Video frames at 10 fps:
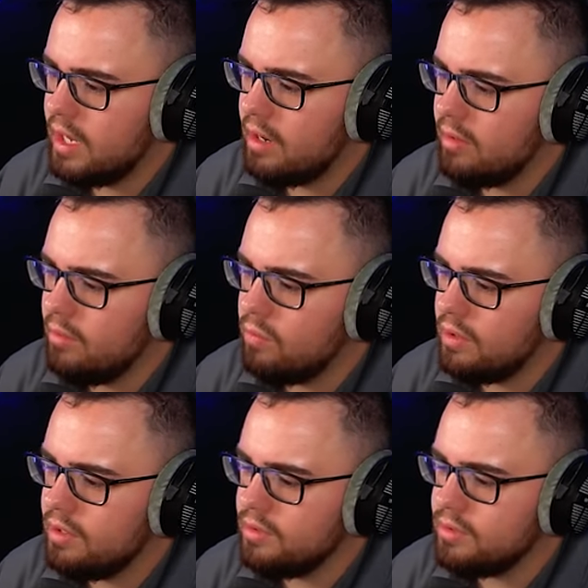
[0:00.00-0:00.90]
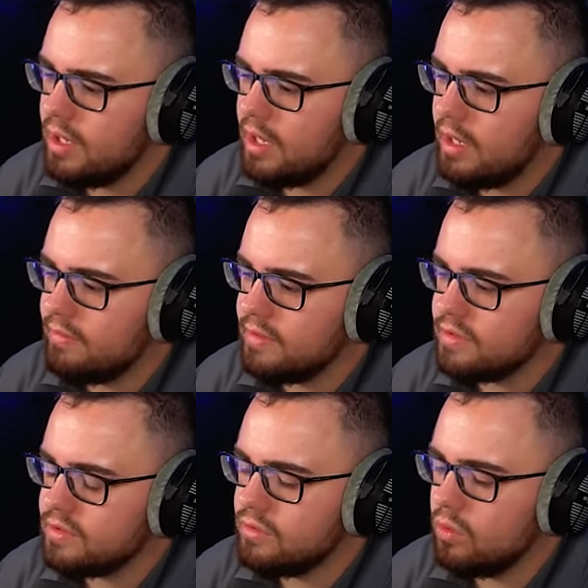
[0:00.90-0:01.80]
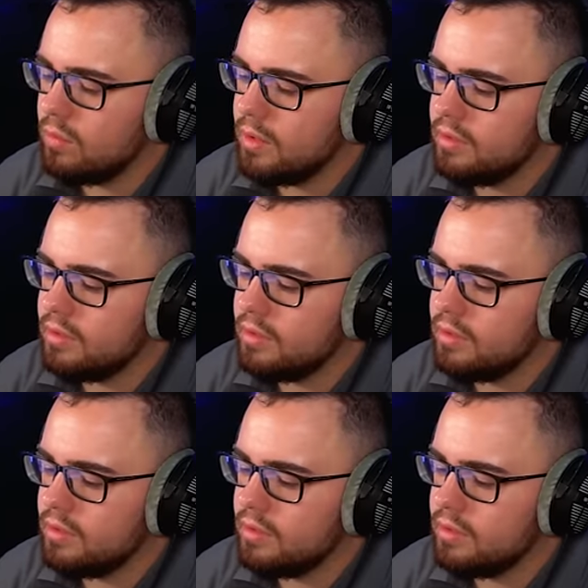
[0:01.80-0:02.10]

Harry wanted you to have this, Norman.